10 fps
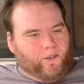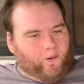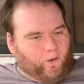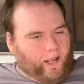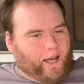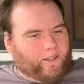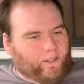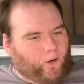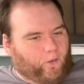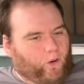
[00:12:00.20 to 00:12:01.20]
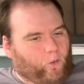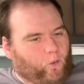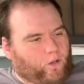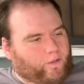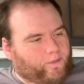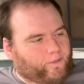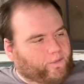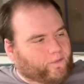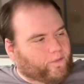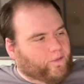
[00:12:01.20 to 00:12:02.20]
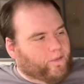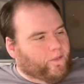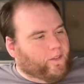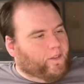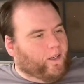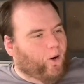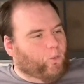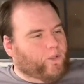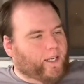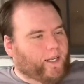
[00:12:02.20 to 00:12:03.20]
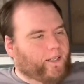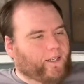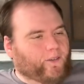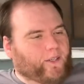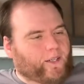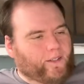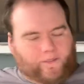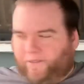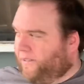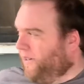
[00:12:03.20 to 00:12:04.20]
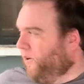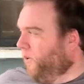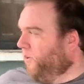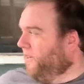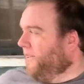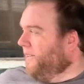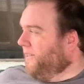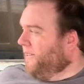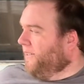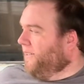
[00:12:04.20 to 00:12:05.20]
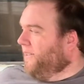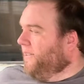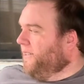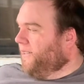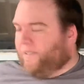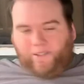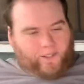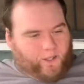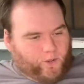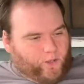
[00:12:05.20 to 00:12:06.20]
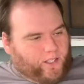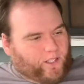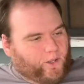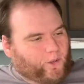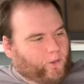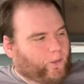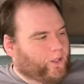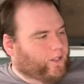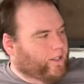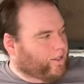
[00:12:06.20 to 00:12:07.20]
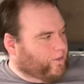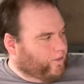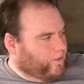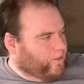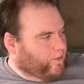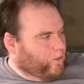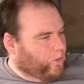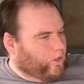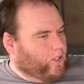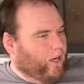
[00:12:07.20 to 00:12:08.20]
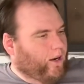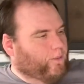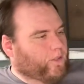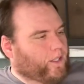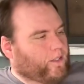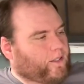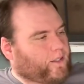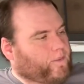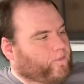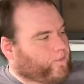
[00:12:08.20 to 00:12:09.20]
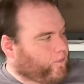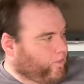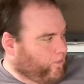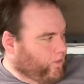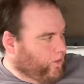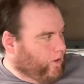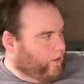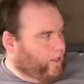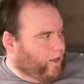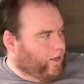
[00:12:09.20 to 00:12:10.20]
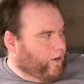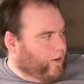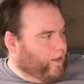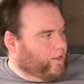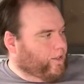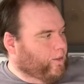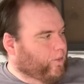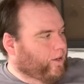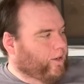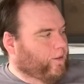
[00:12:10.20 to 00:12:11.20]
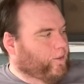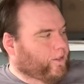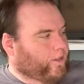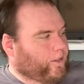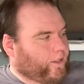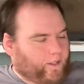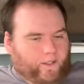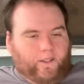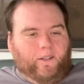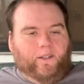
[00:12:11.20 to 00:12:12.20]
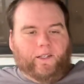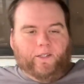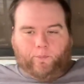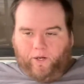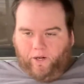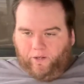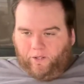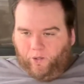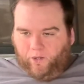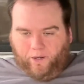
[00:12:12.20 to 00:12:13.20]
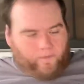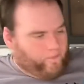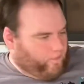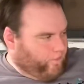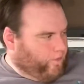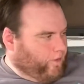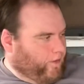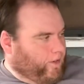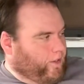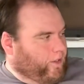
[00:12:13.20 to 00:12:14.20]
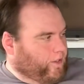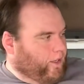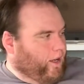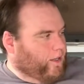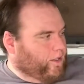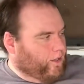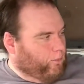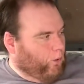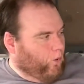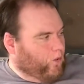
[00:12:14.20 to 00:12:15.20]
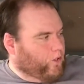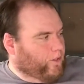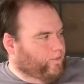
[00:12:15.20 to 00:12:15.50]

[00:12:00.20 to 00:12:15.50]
relaxing on the old homestead down here in the whole country southern woods with Chops. He's right there. Y'all can't see him right now, but he's peering through the slots in the porch.